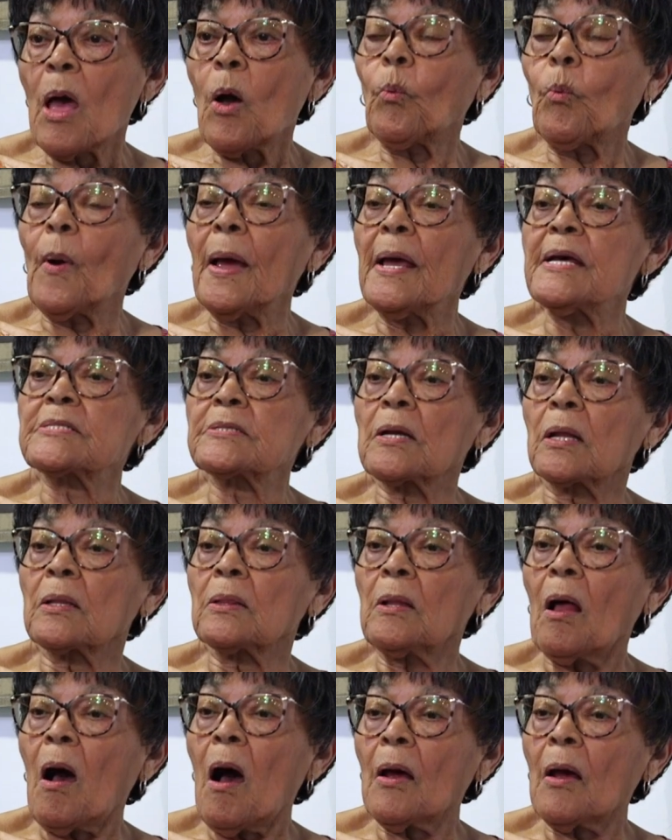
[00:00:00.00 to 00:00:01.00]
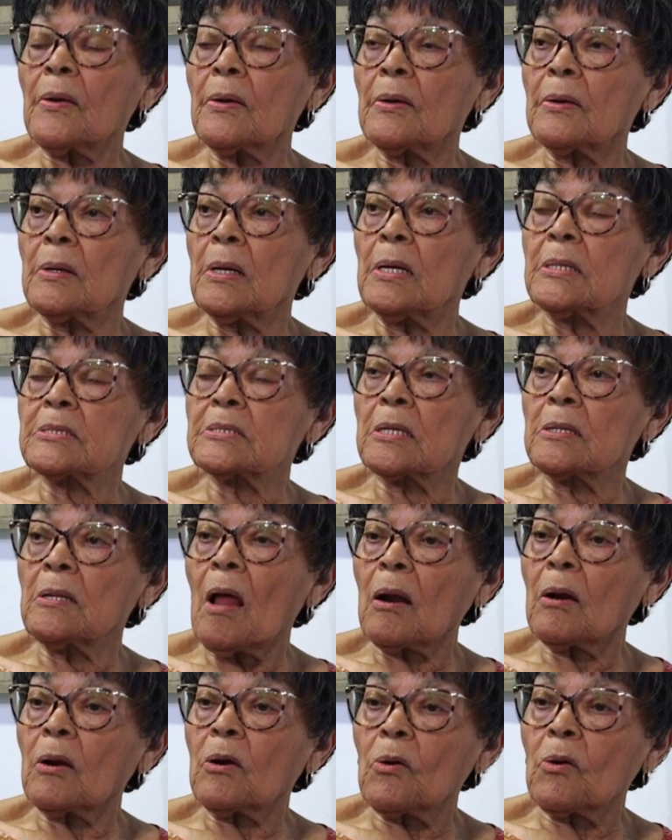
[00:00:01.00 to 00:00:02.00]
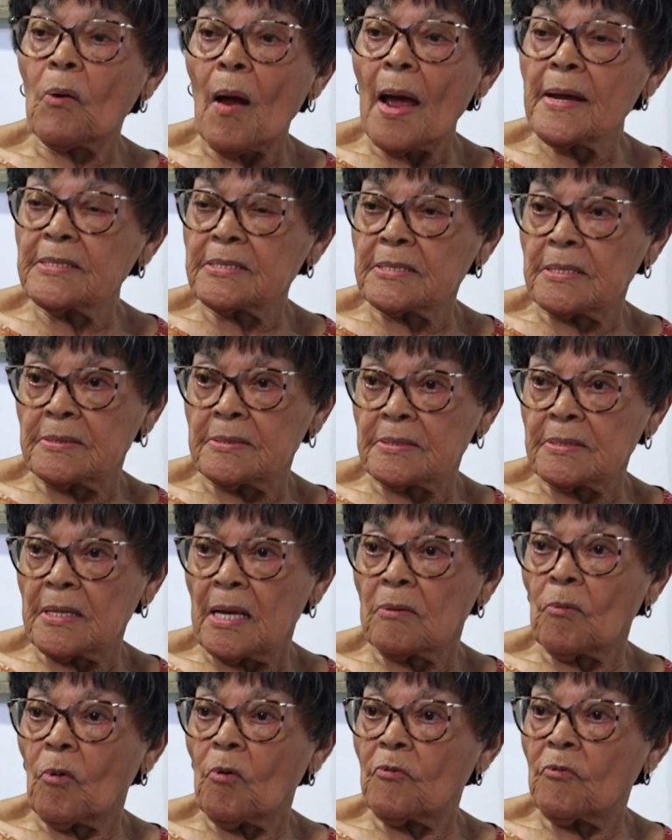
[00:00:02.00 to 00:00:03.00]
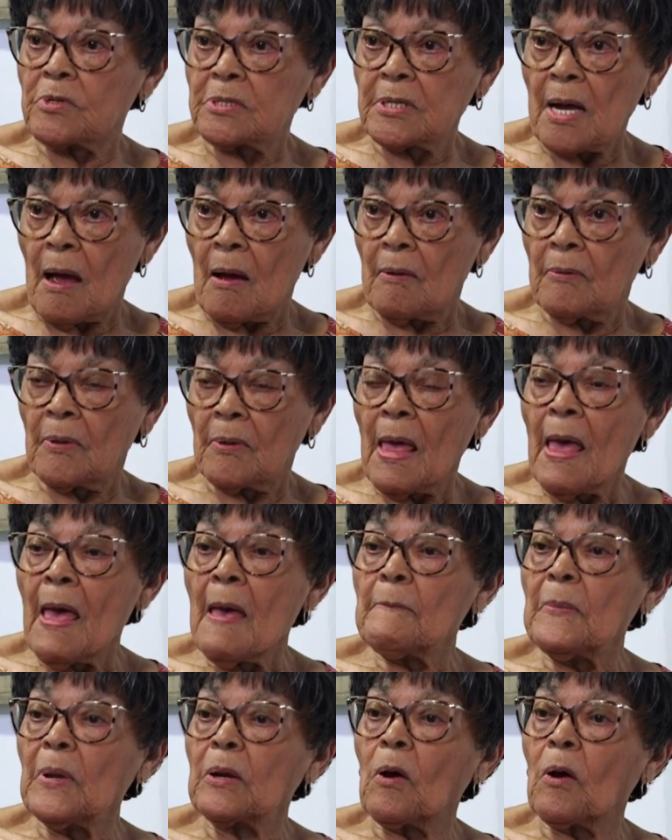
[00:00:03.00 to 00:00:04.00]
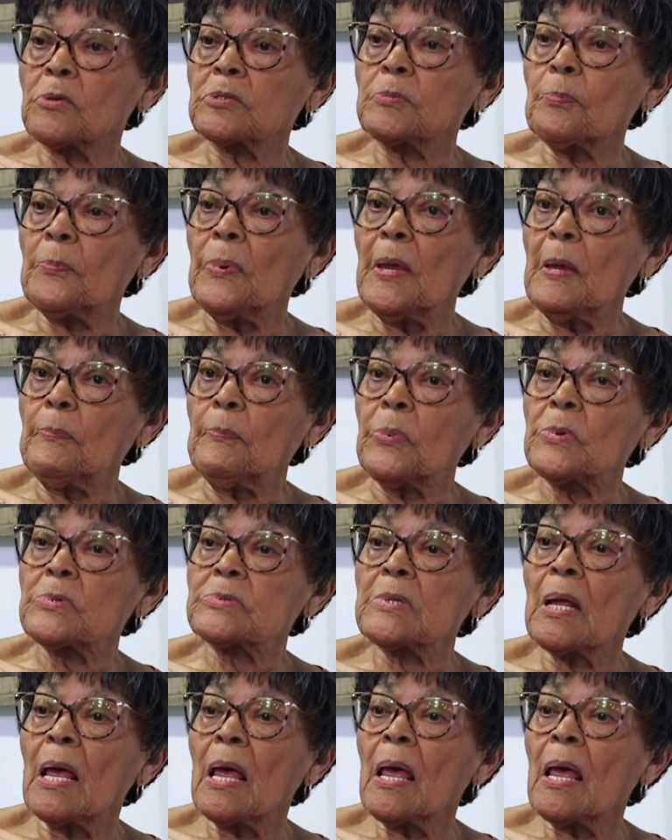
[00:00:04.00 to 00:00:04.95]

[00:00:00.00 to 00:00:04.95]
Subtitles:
Well, it's a lot of crisis in Overtown, because people